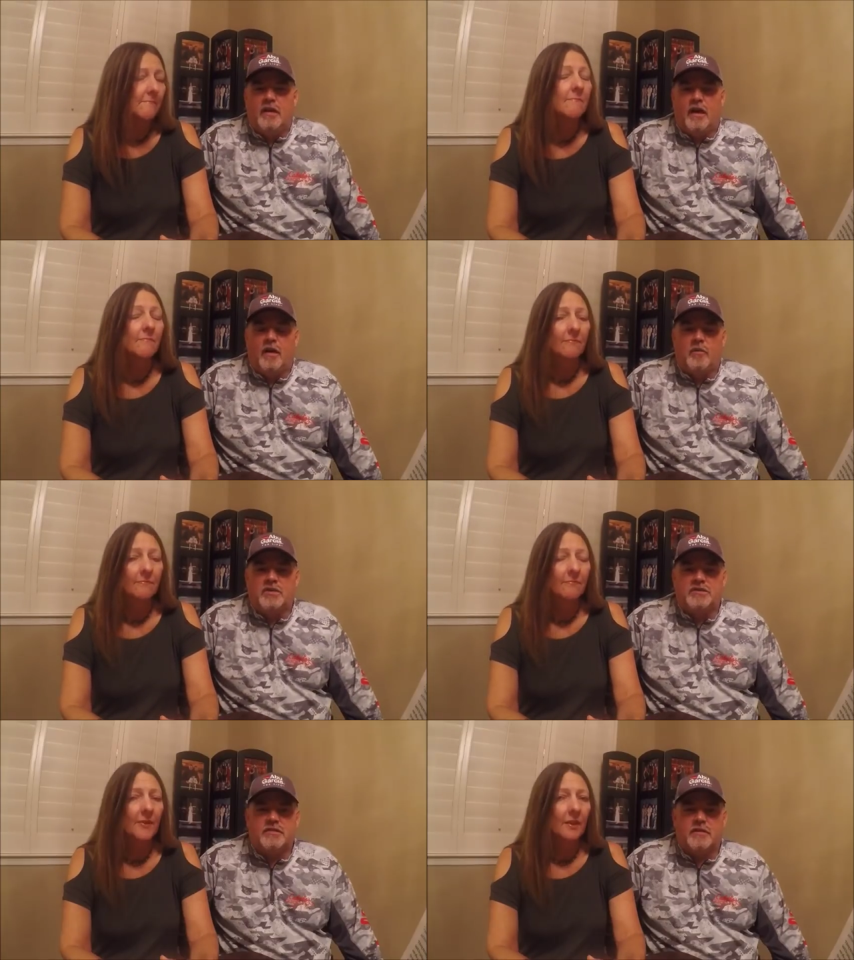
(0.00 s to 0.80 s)
Speaker 1: Um,
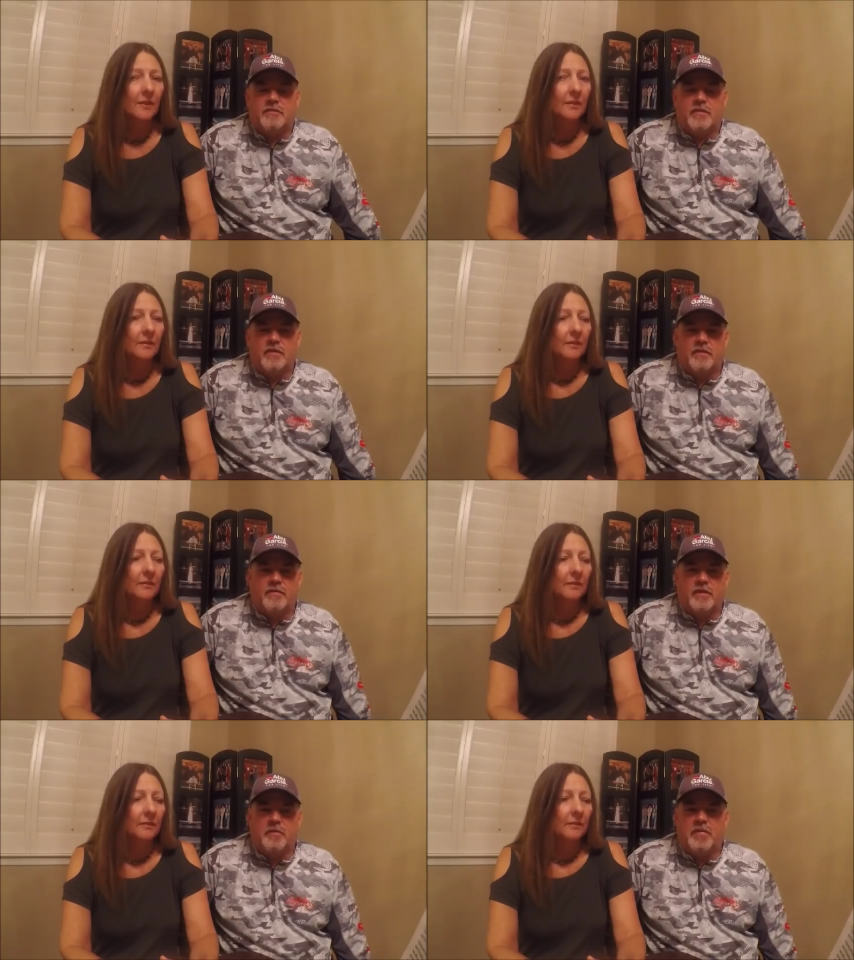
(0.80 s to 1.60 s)
we're just looking for,
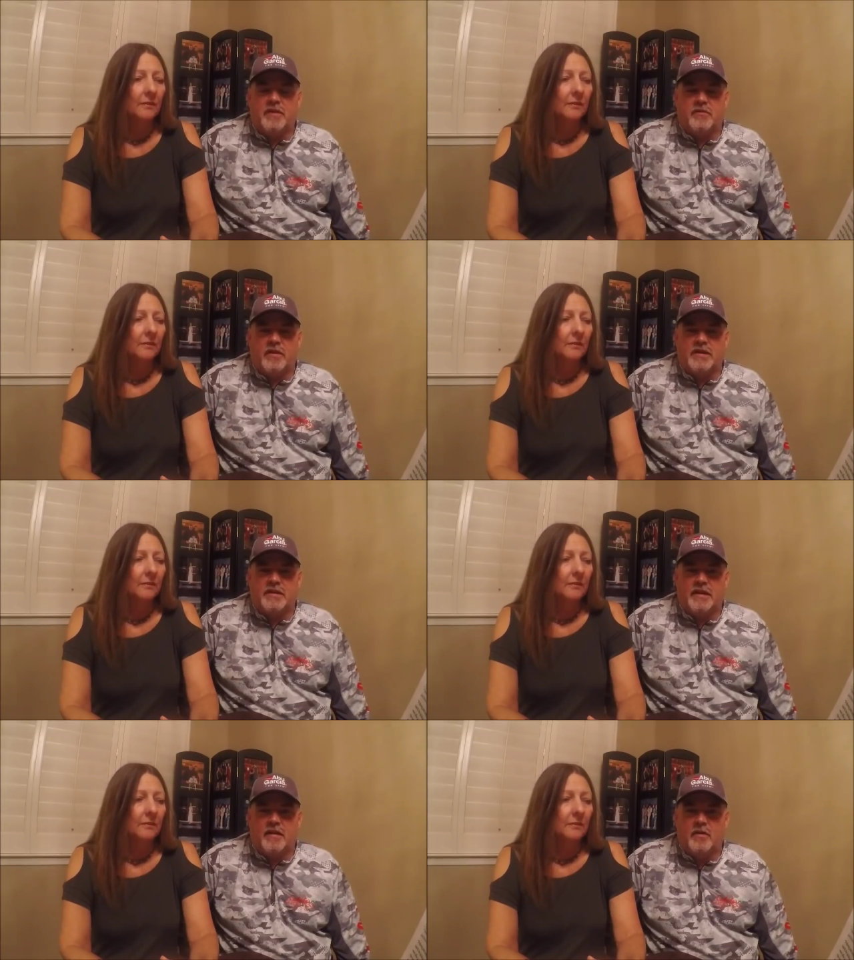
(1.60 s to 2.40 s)
for the best rate
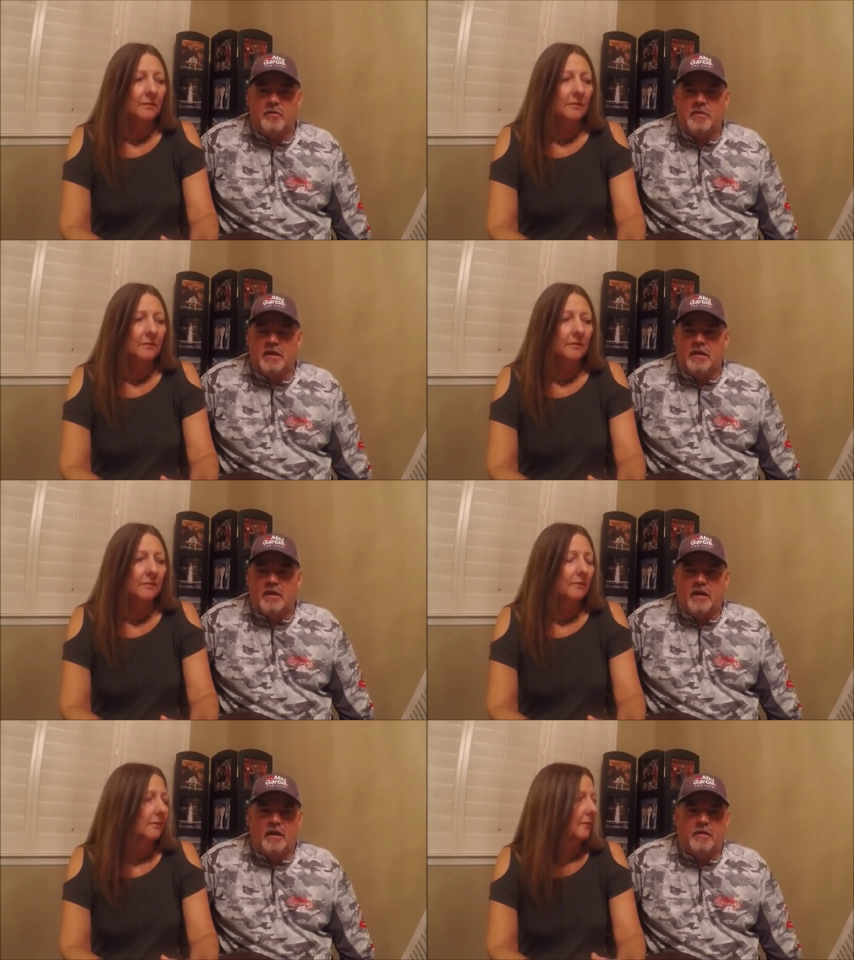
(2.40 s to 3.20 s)
to get home,
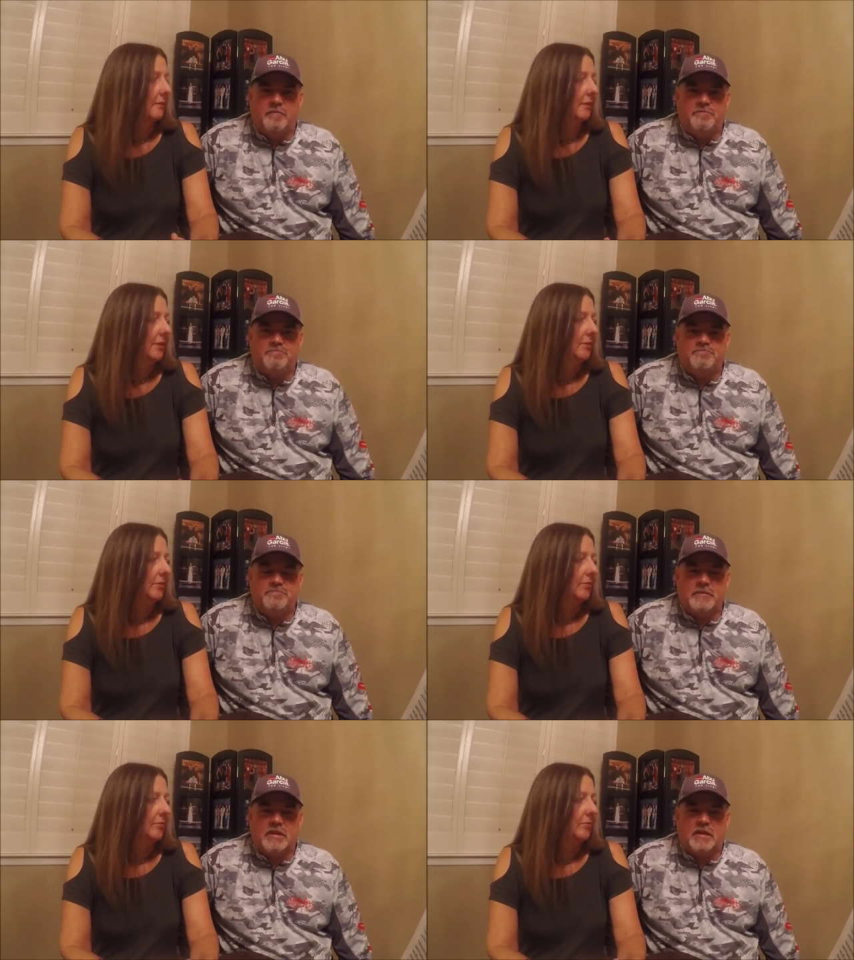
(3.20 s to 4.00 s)
um,
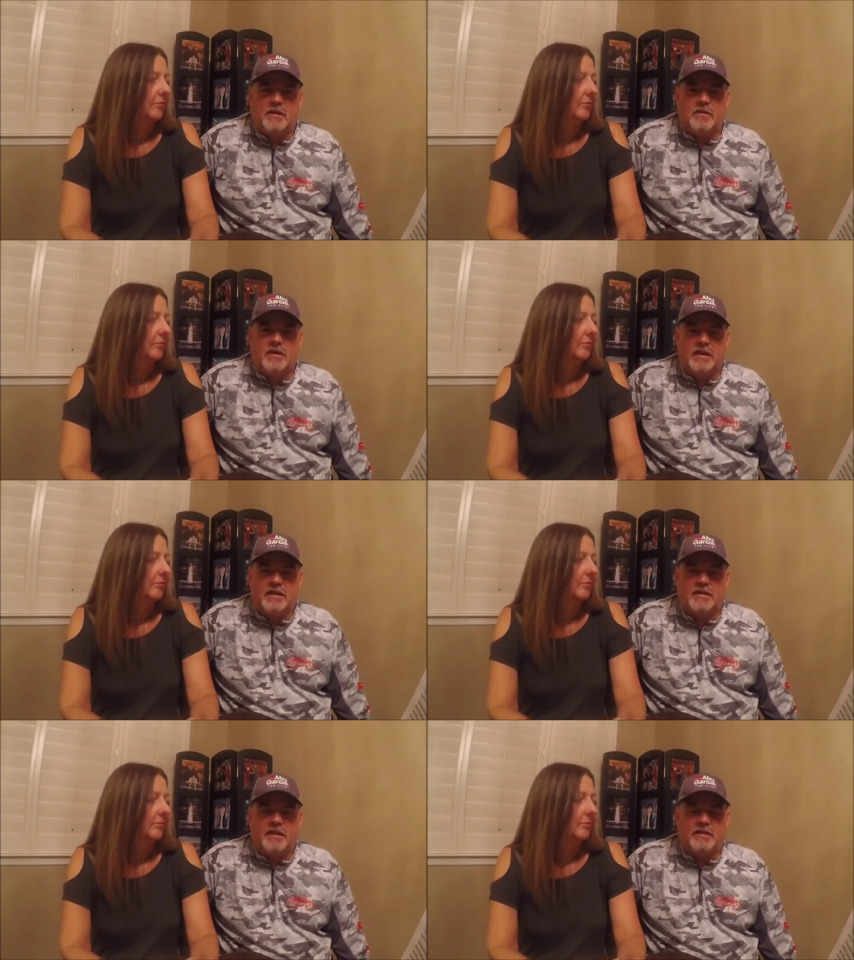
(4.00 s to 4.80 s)
you know,
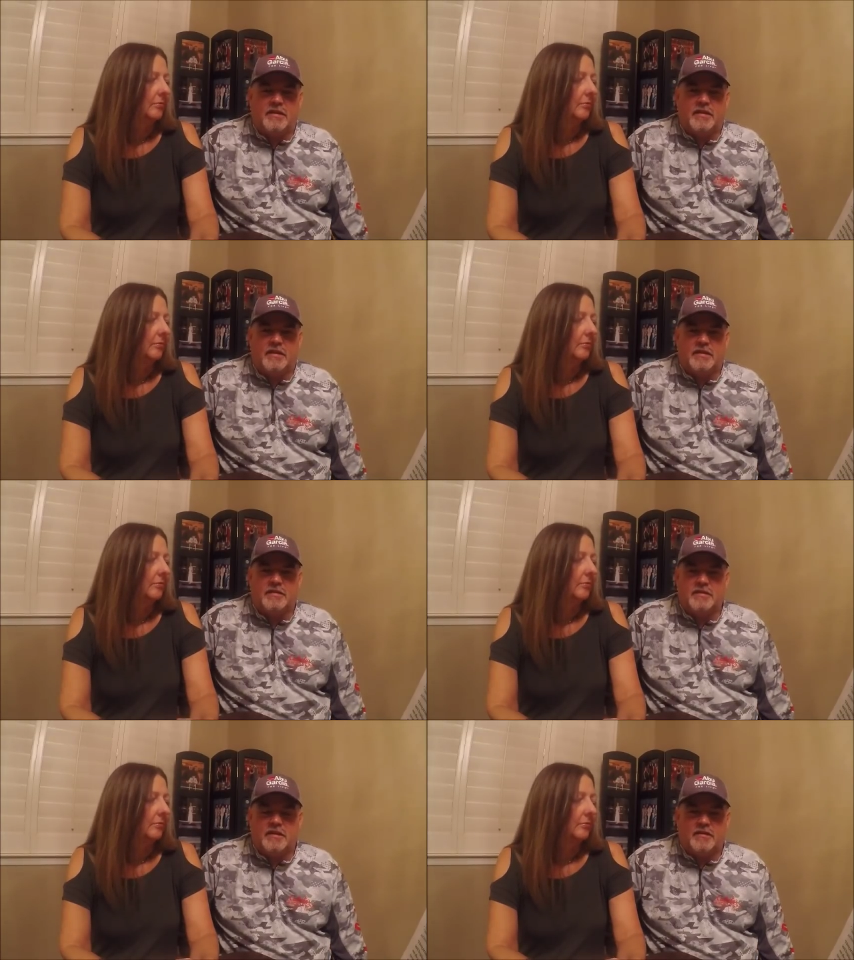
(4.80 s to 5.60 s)
at, at the uh,
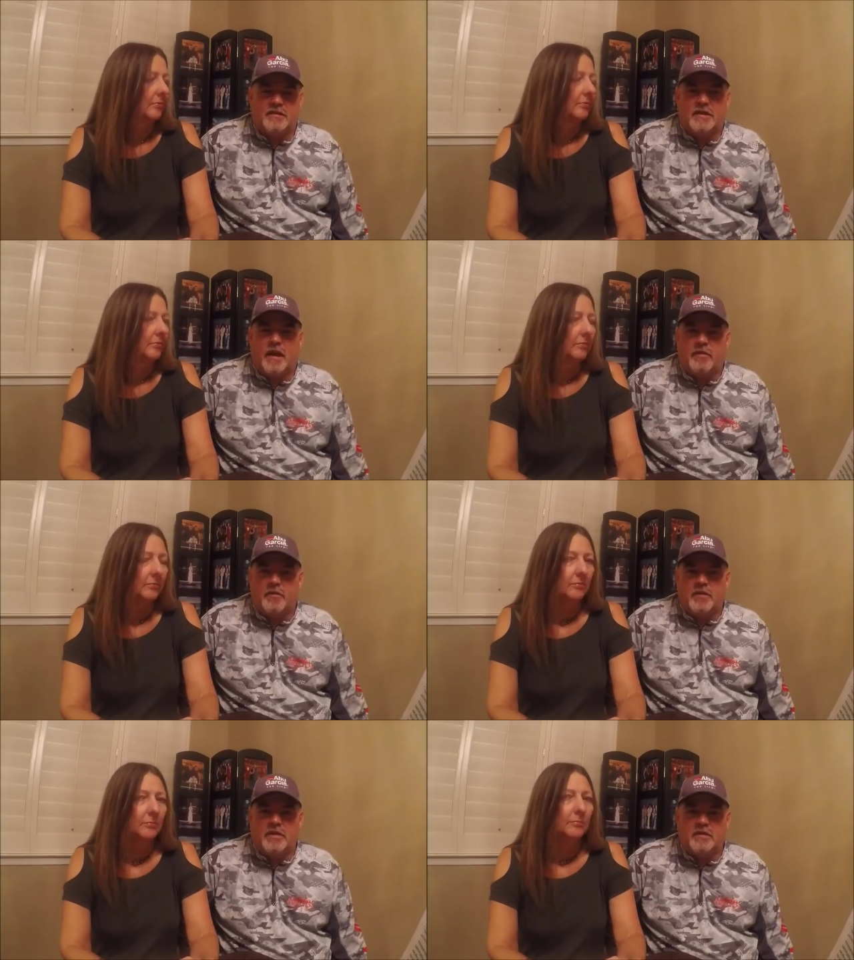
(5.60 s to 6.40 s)
you know the time
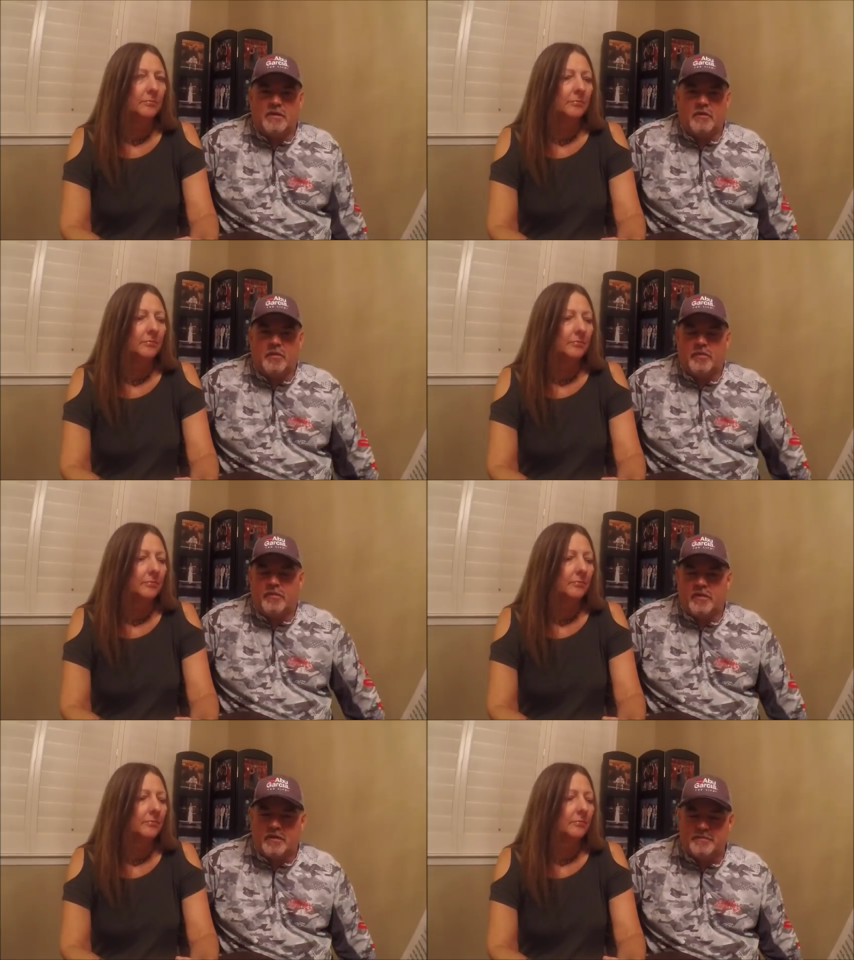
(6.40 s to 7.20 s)
that we that we
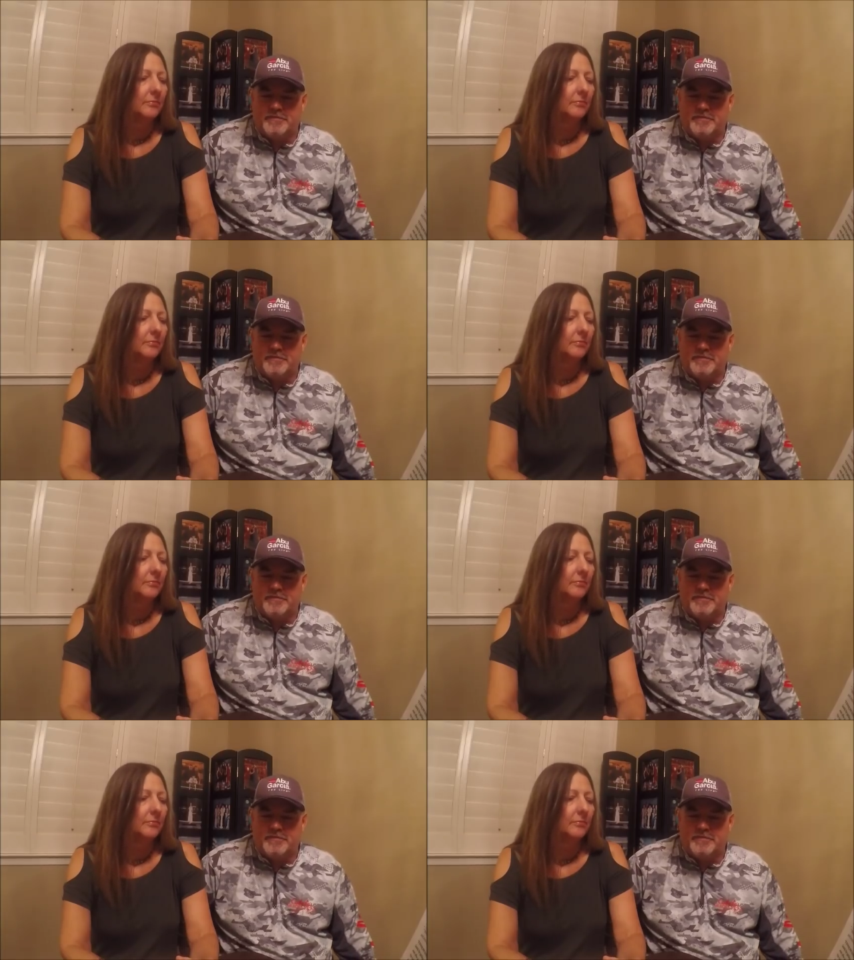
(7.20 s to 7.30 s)
prefer.